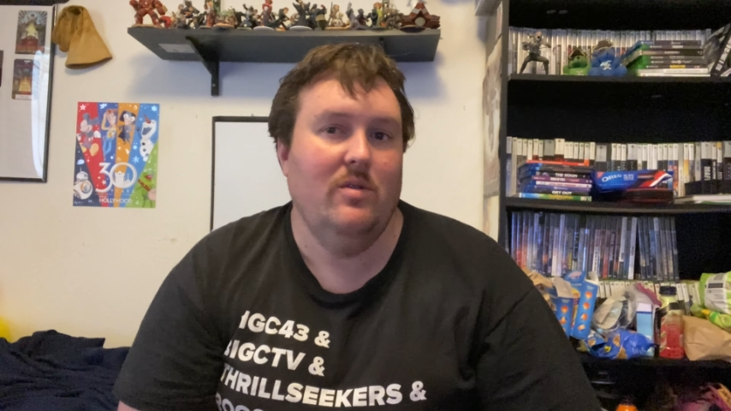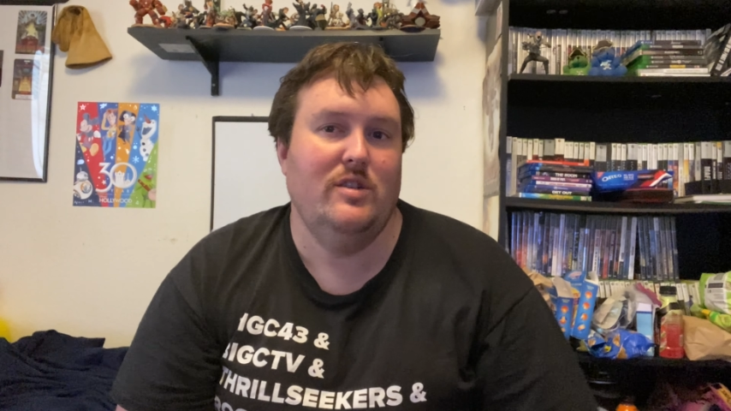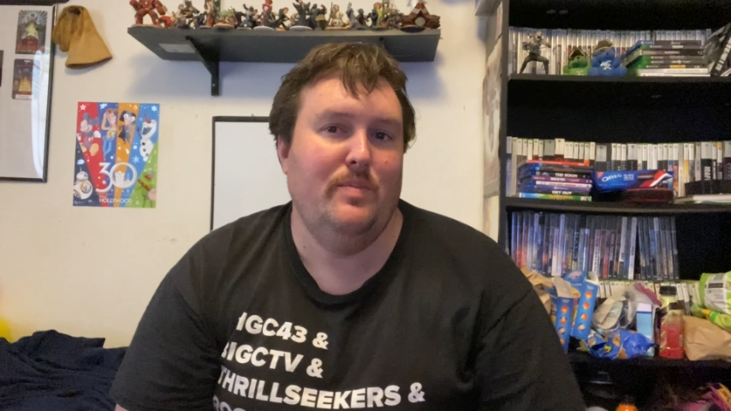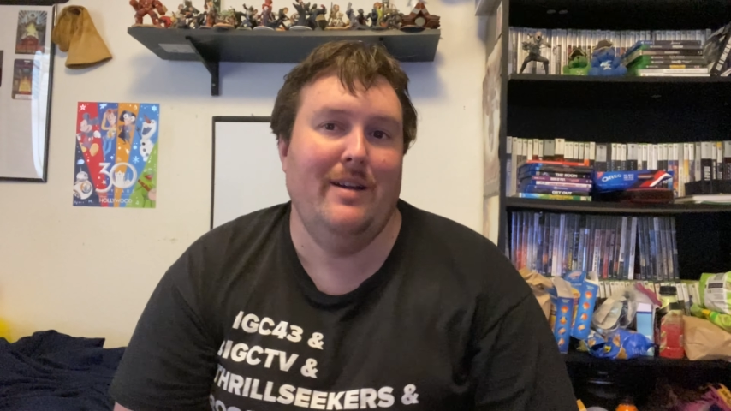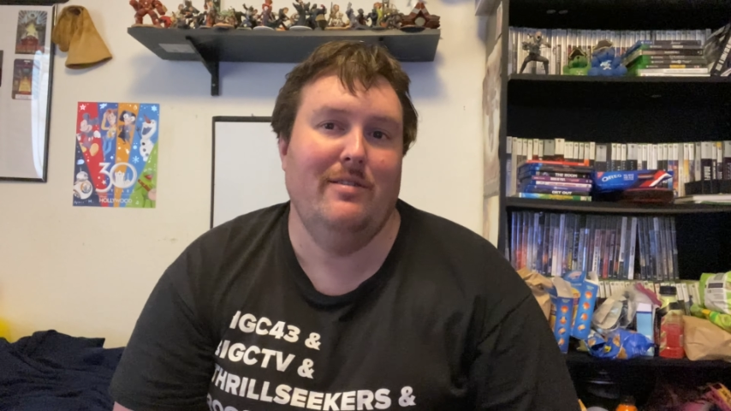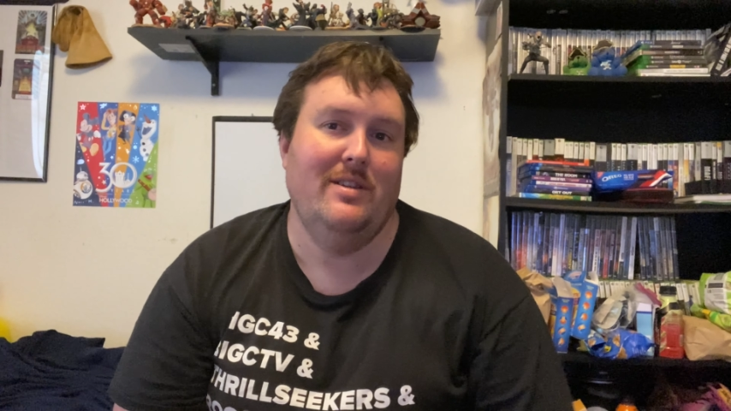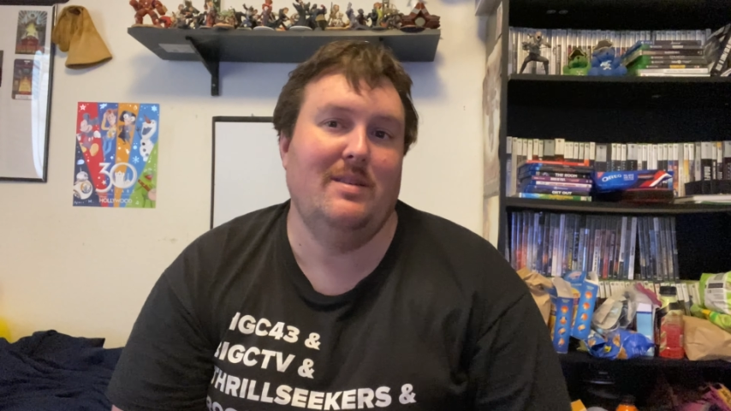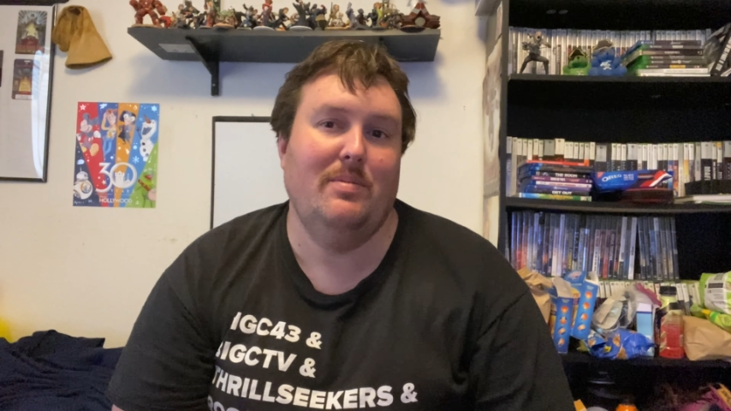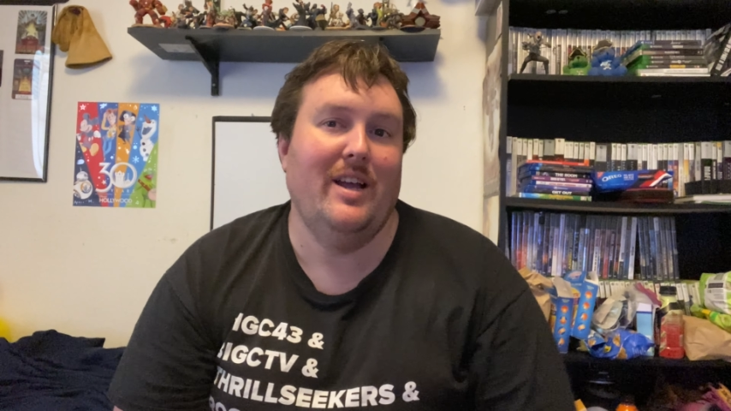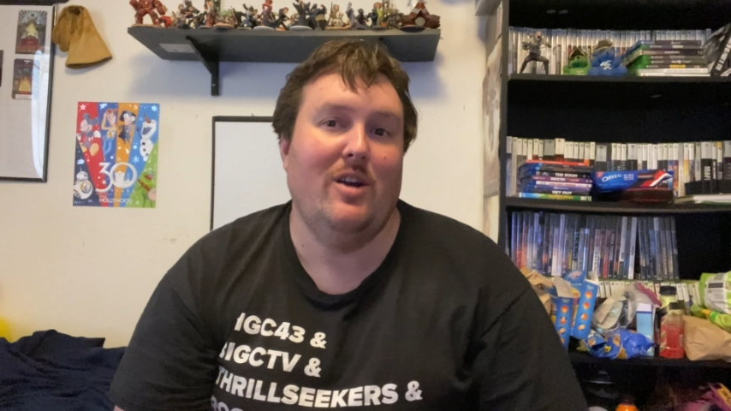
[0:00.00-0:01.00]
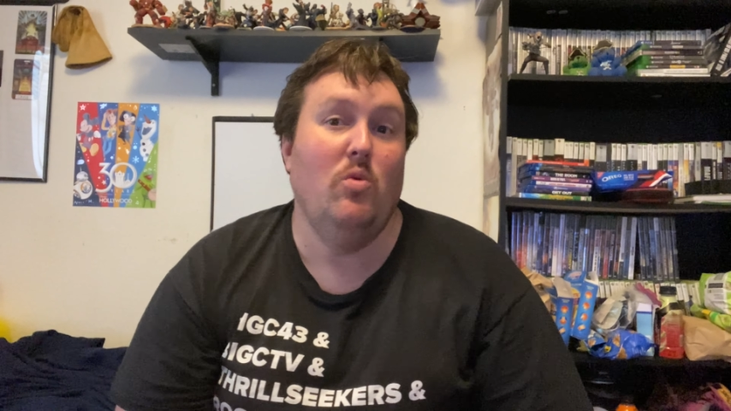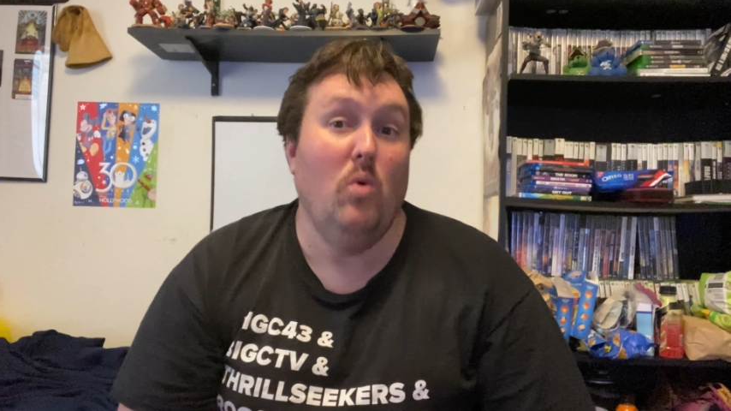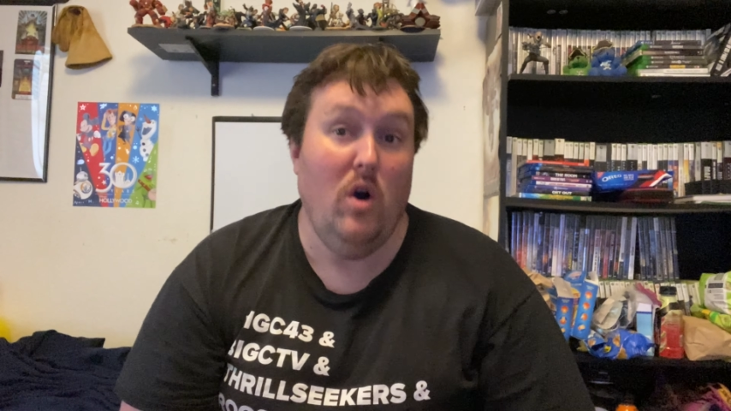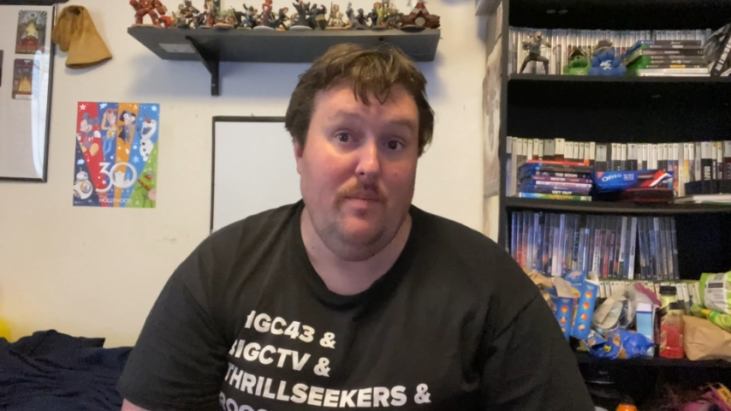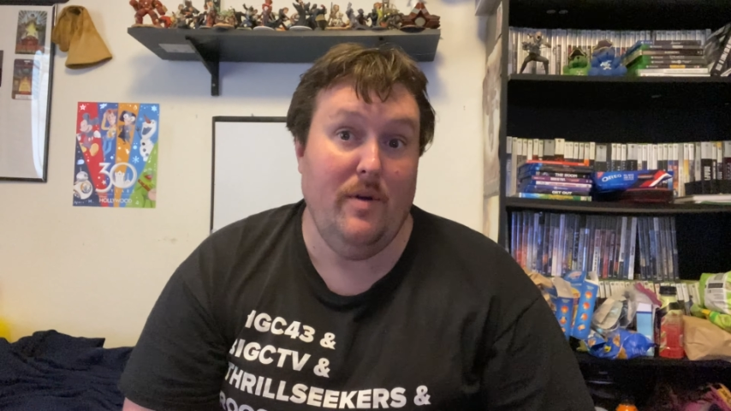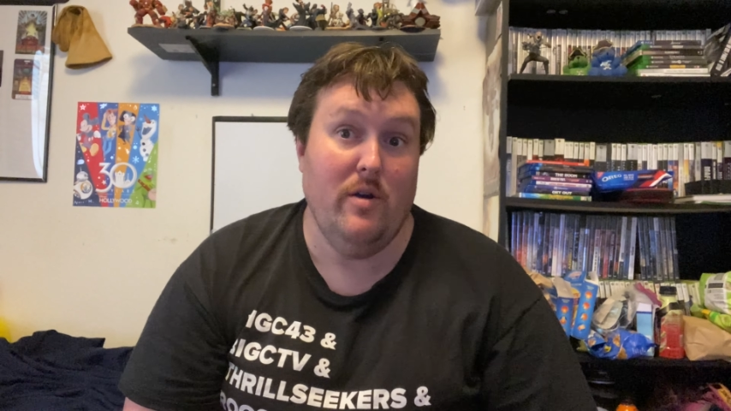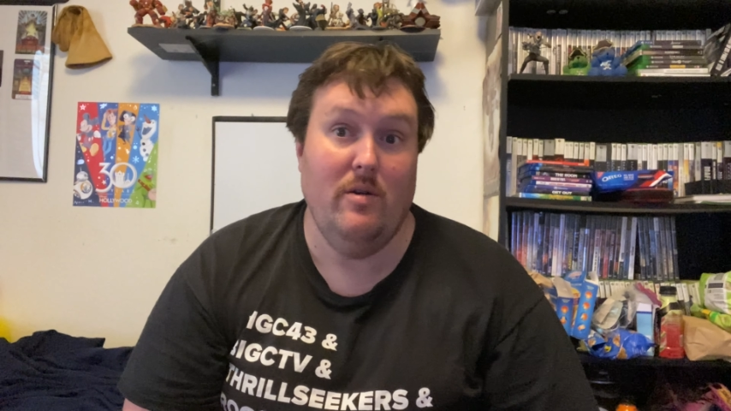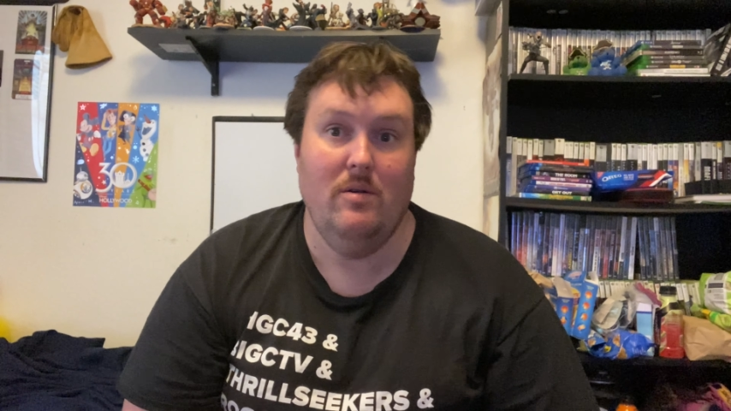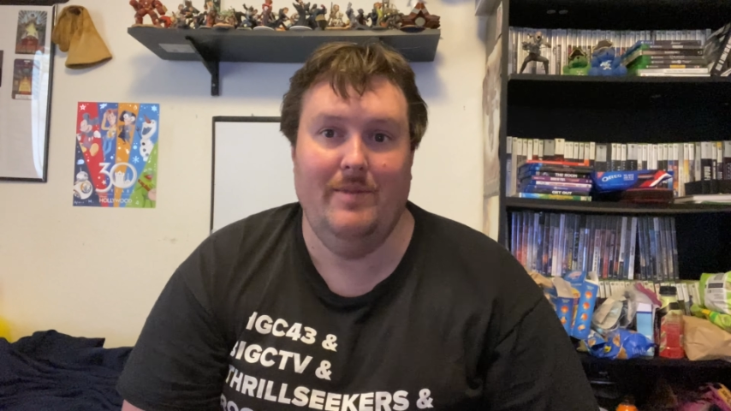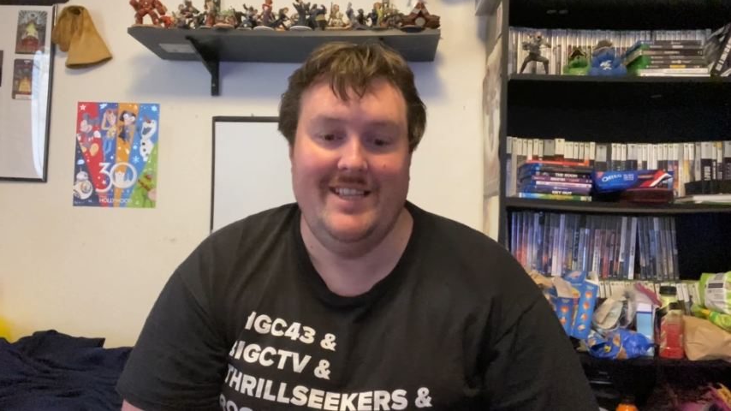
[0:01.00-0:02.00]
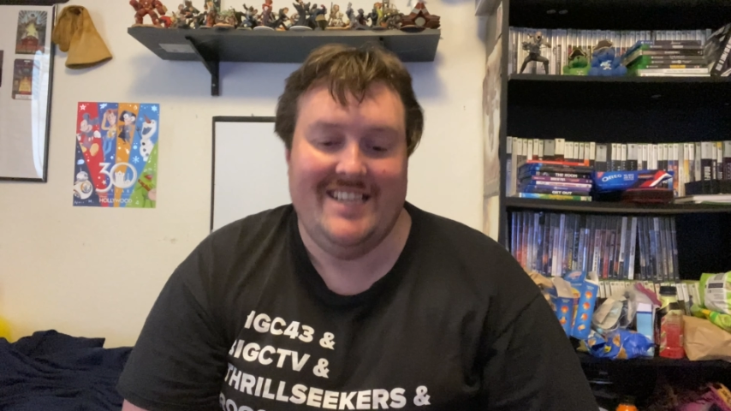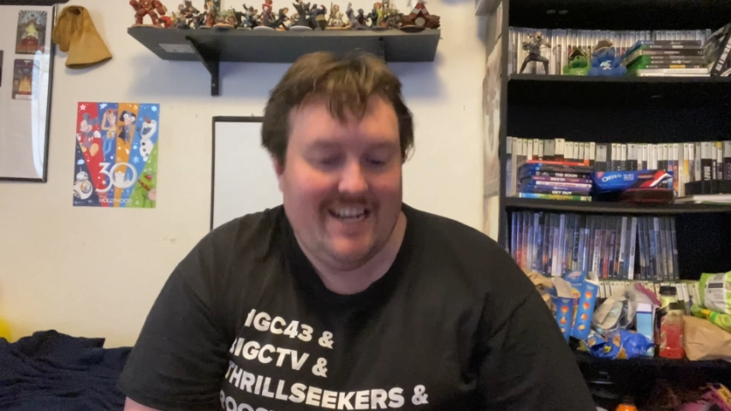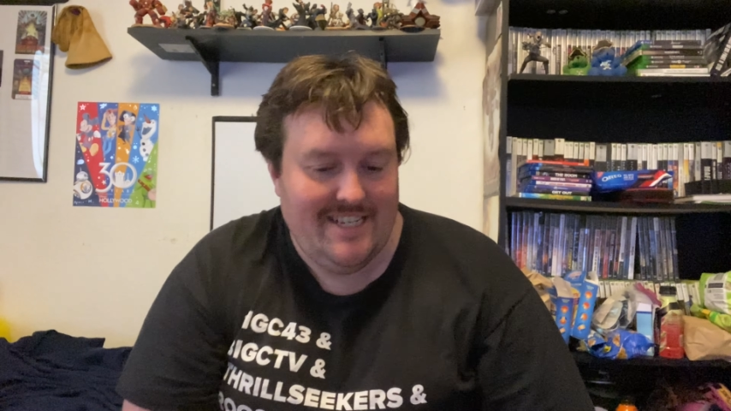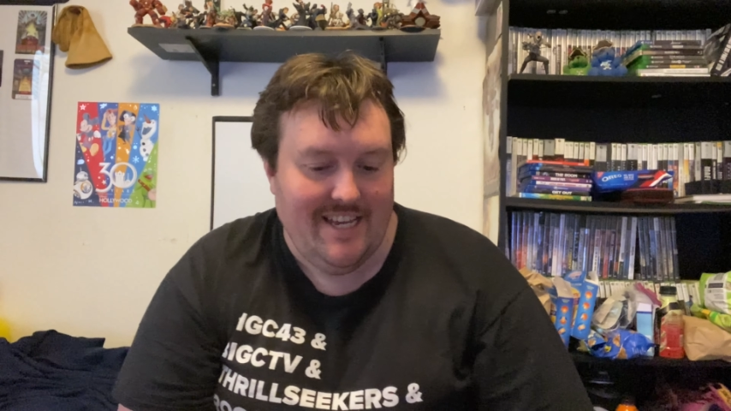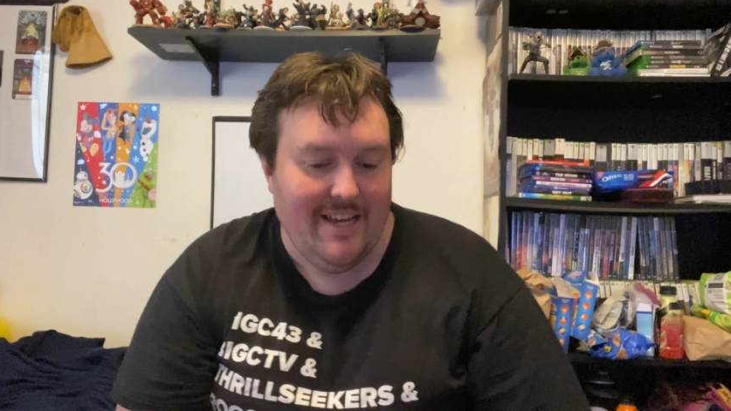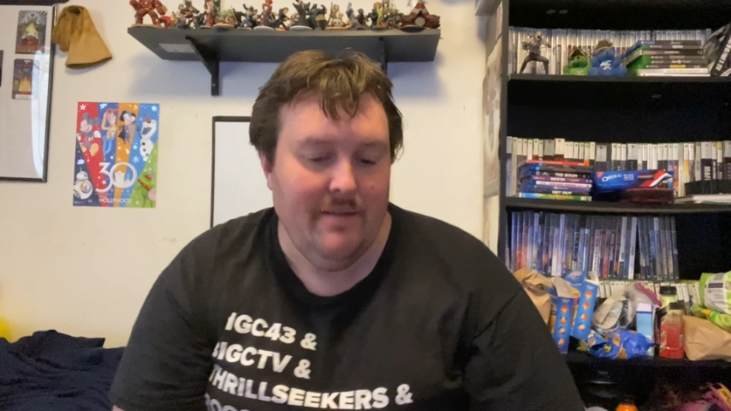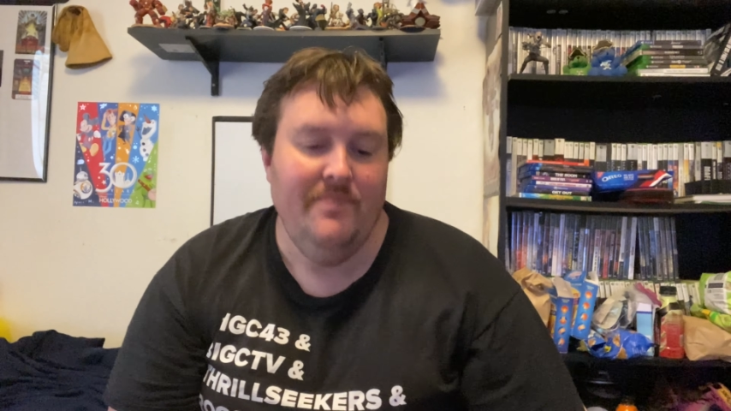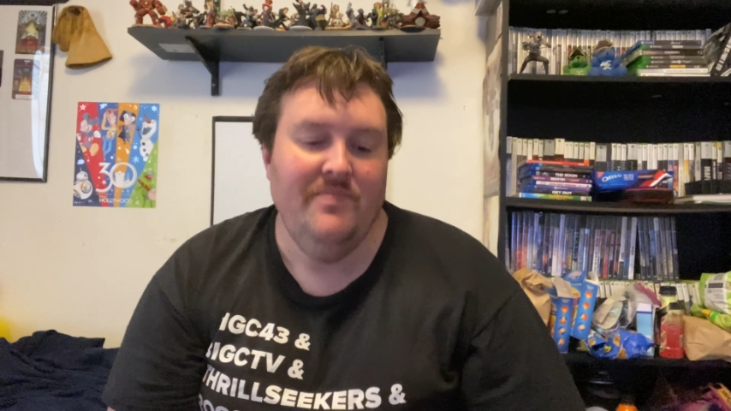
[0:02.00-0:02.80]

It's better than something like a Walmart or a Winn-Dixie.